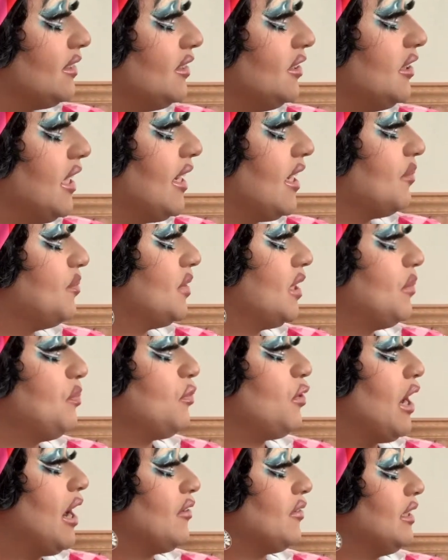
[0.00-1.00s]
Jacob said
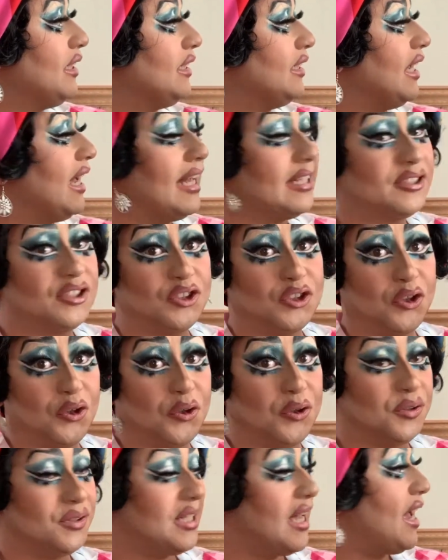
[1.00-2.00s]
proudly at
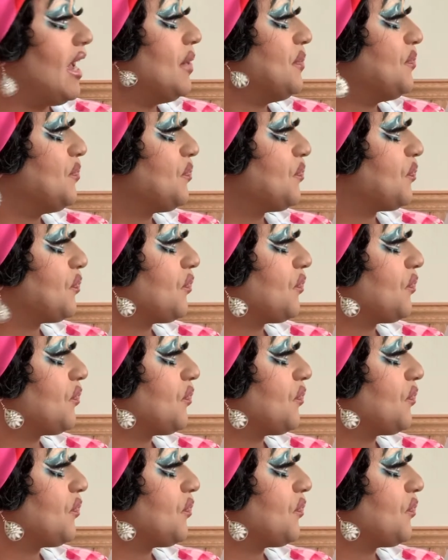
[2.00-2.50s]
circle time.